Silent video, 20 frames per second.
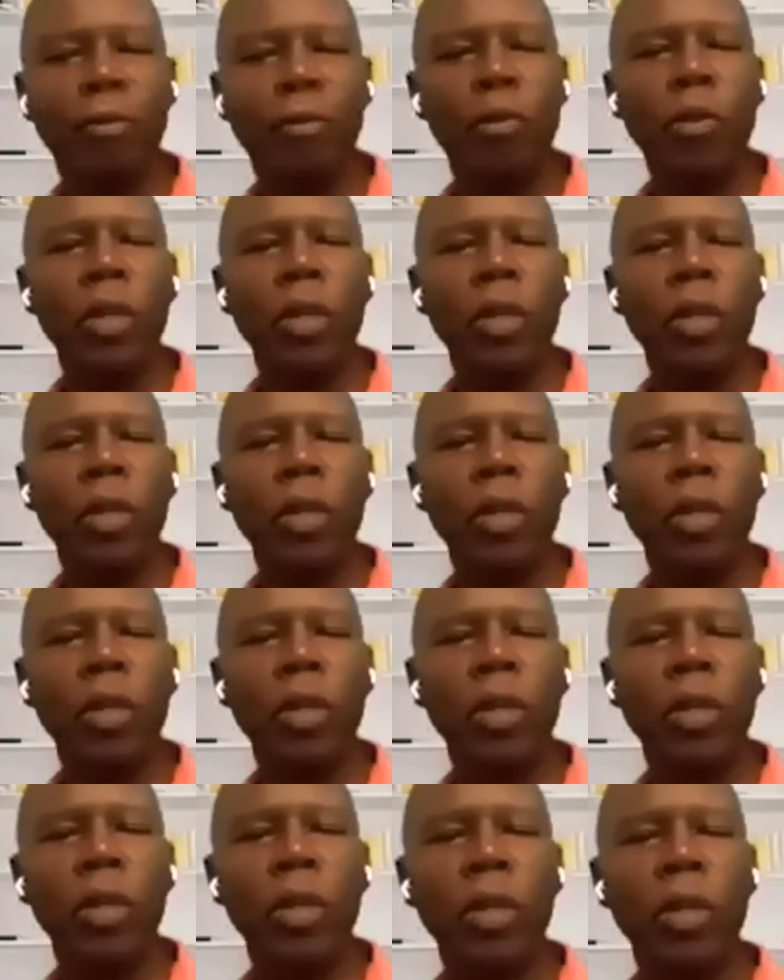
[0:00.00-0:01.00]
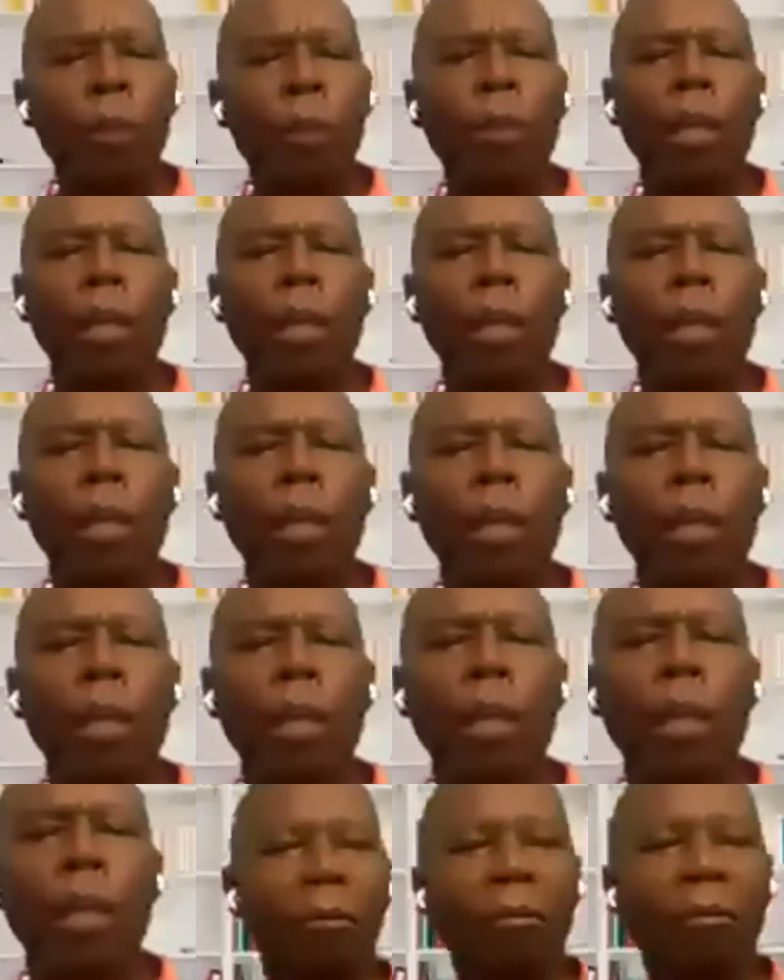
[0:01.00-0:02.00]
Preemie people, we
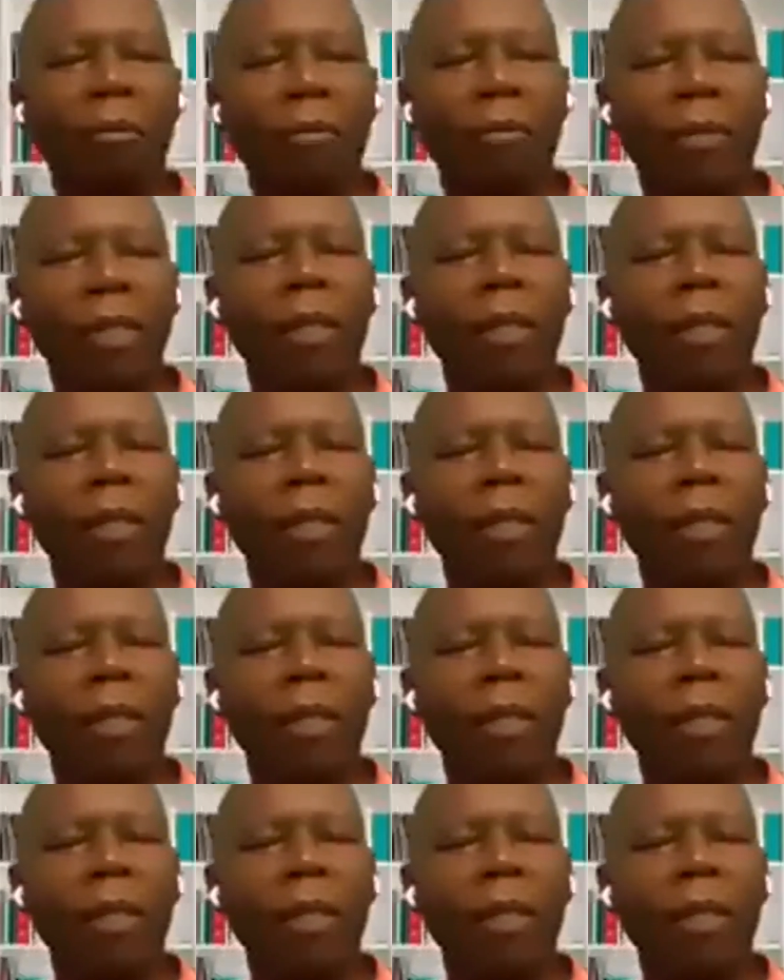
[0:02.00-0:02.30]
call them.